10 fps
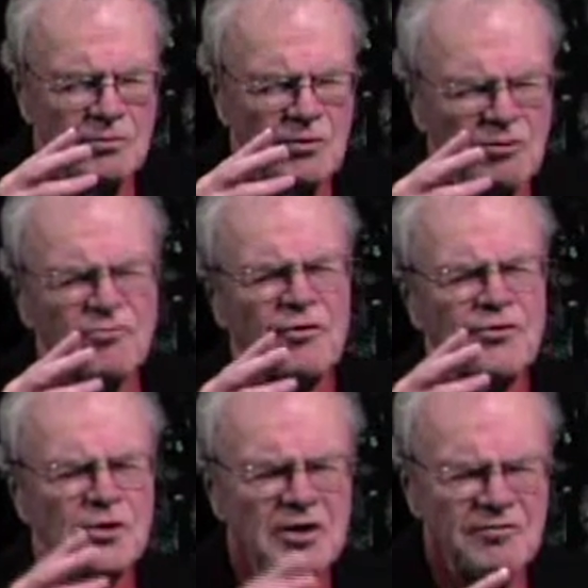Well, for
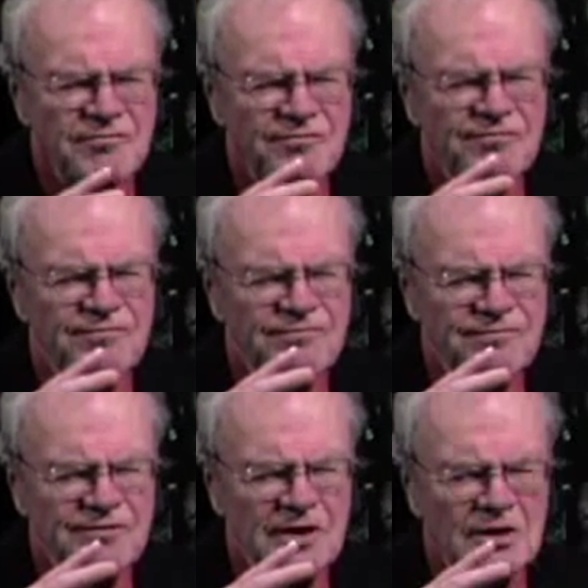
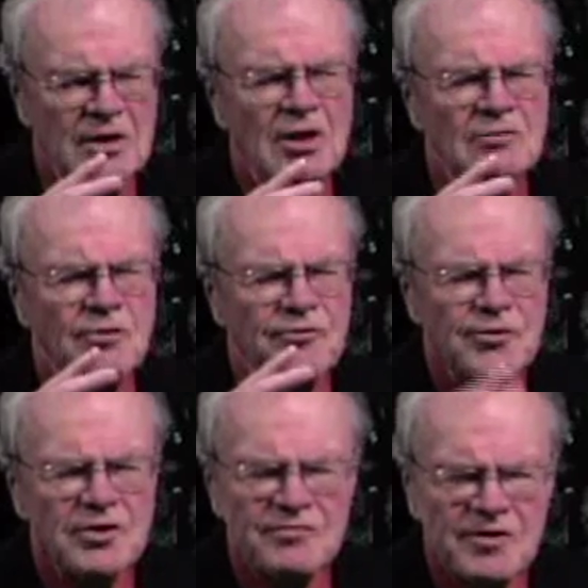thirty-five, for
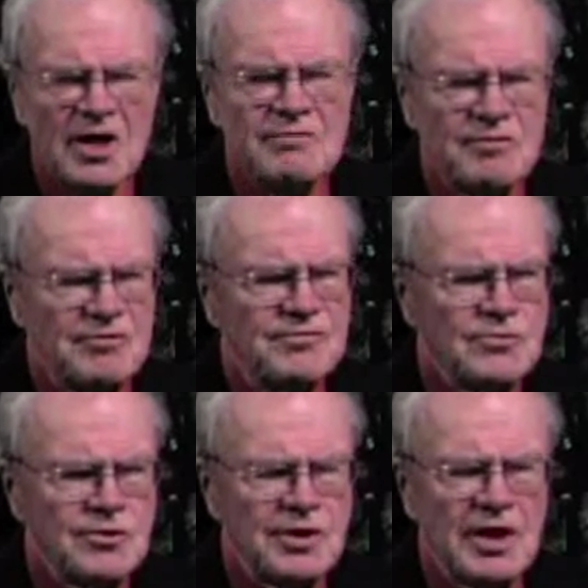thirty-five of the
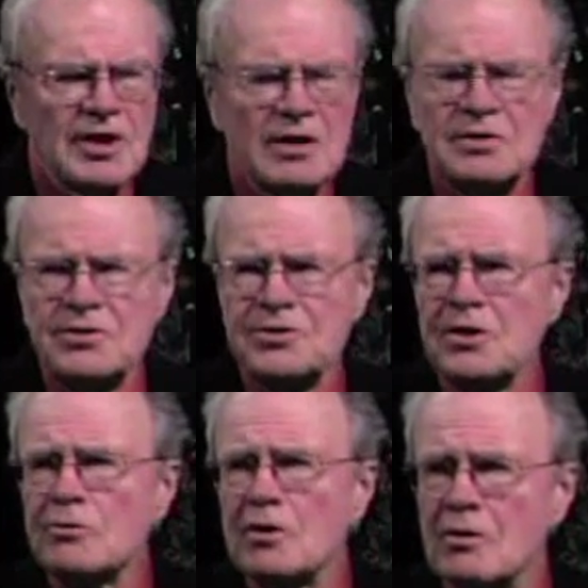forty, I got
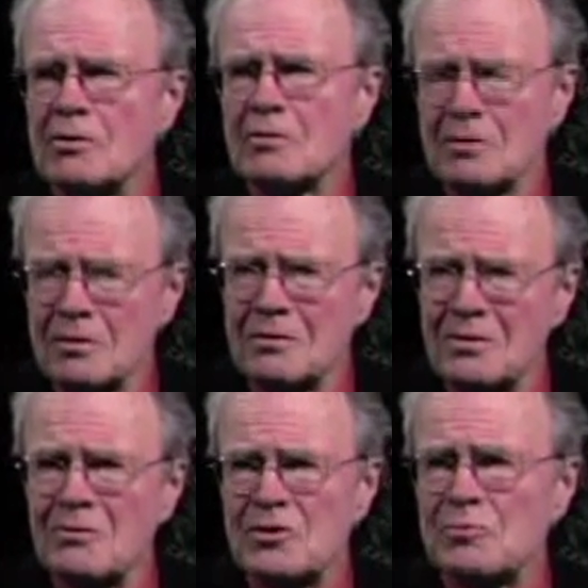zero
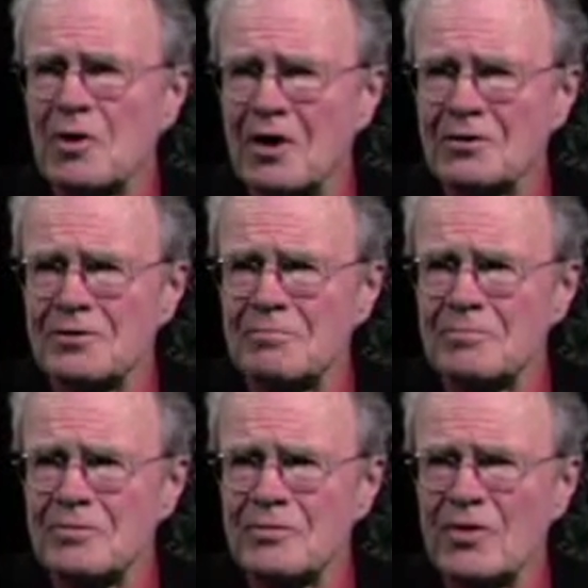response.
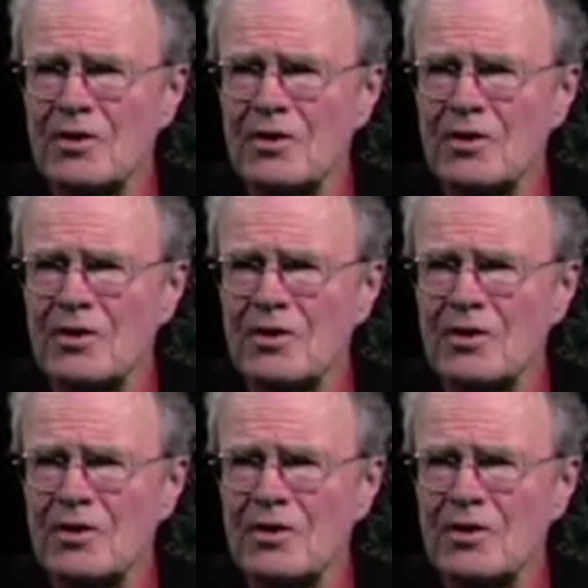Mm-hmm.